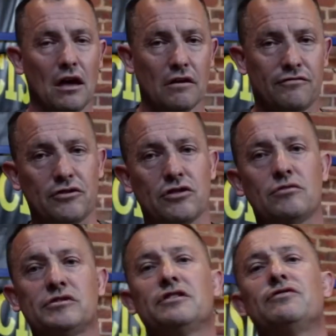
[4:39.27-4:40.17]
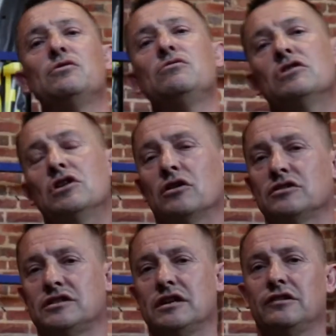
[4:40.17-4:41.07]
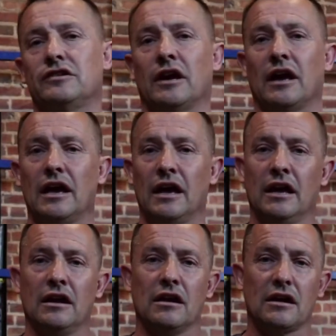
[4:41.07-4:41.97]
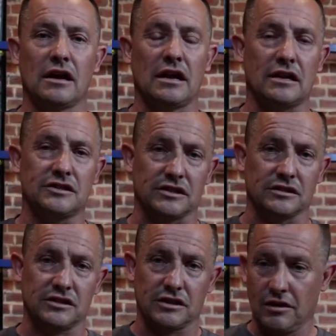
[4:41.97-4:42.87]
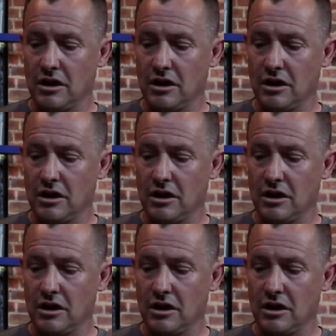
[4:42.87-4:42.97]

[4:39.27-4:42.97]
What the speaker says: For those of you that are teaching in classes,